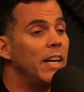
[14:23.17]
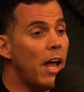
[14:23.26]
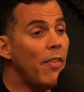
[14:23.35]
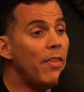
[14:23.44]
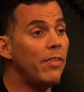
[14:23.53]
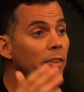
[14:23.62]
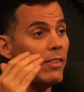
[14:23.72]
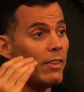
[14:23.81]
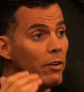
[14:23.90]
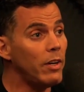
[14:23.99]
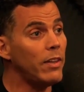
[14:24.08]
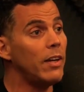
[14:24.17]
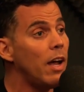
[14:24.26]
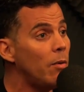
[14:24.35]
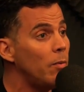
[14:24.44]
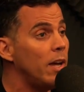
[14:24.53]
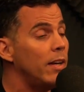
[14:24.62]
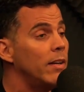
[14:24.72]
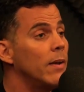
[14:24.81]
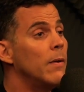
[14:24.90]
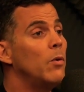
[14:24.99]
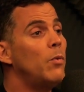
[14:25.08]
Now, the theory that I read,
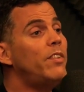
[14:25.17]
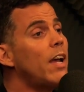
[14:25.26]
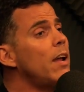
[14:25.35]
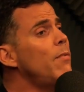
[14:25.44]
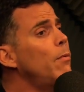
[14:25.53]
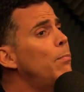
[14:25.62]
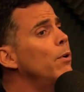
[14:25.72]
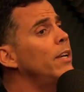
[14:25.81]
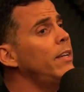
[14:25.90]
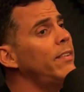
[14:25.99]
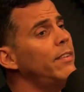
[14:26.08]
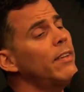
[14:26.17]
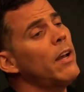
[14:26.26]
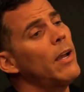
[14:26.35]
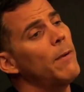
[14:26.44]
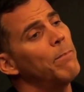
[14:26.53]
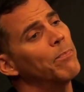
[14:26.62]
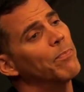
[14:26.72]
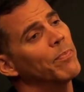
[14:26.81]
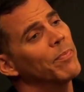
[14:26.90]
which I have a pretty easy time